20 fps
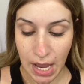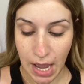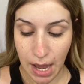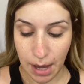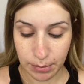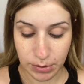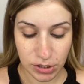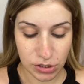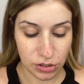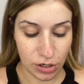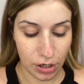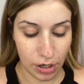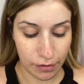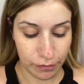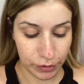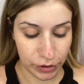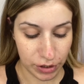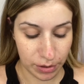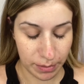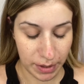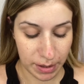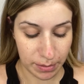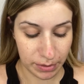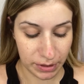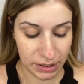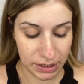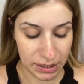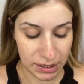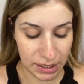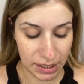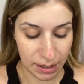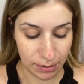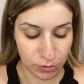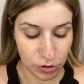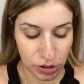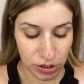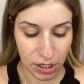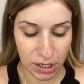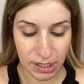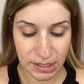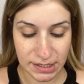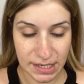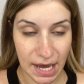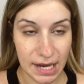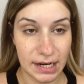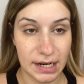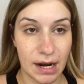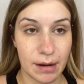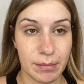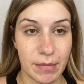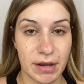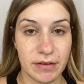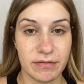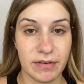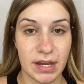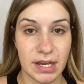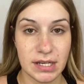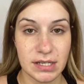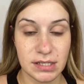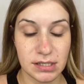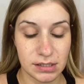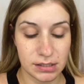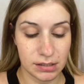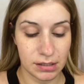I'm going to start off with the Maybelline and I'm just going to dot it on my face.